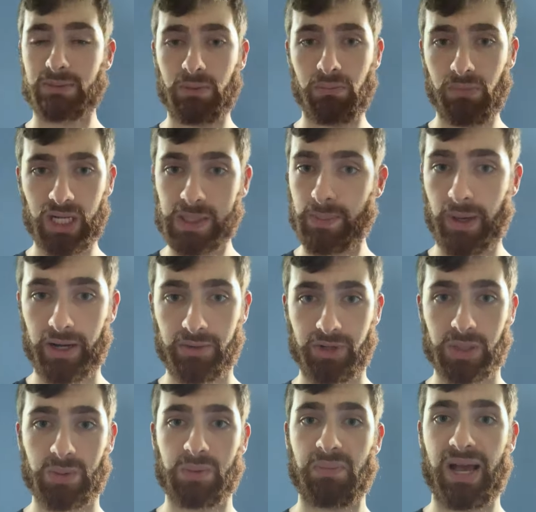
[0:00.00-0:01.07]
to be much better than
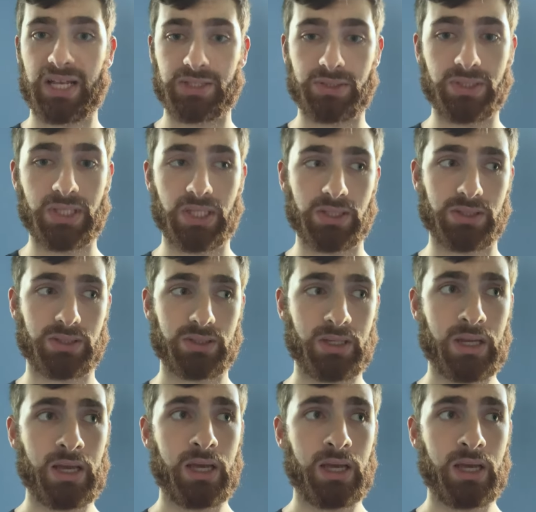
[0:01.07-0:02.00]
he's been the past two seasons.